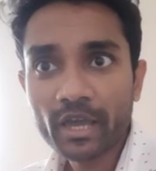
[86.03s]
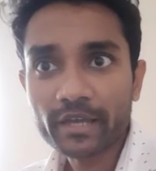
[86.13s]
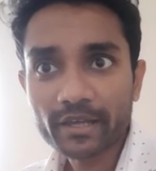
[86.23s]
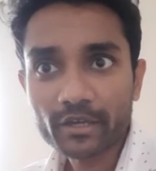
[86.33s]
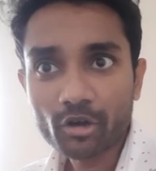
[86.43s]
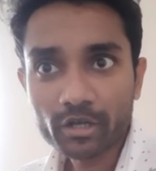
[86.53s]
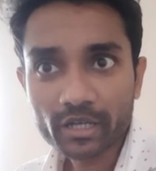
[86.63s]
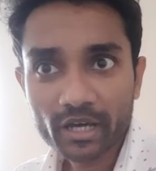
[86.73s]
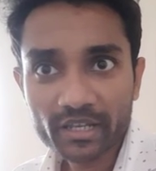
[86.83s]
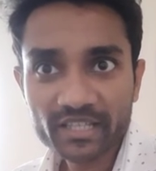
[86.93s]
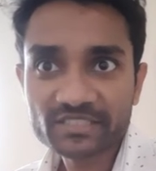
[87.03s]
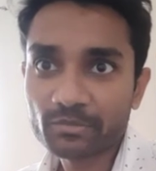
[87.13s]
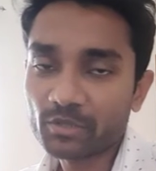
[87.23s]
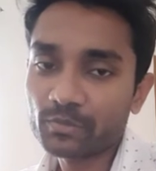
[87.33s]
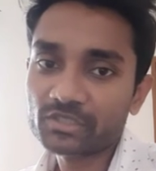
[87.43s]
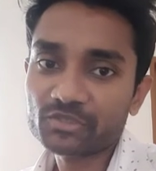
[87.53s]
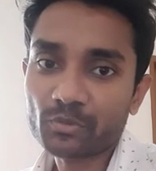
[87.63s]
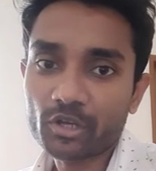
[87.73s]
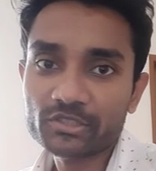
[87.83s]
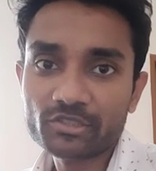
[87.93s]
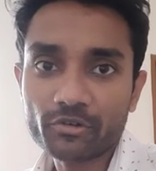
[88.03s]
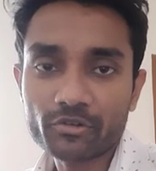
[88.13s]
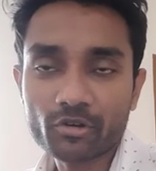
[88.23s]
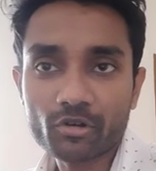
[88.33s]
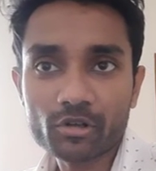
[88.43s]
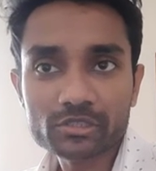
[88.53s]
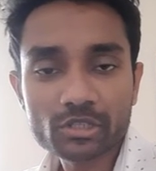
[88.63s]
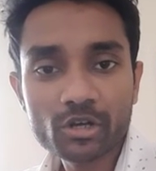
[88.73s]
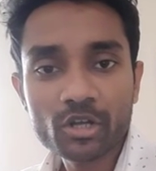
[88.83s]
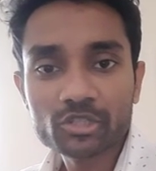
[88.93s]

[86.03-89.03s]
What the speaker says: and I got unacceptable business policy on also.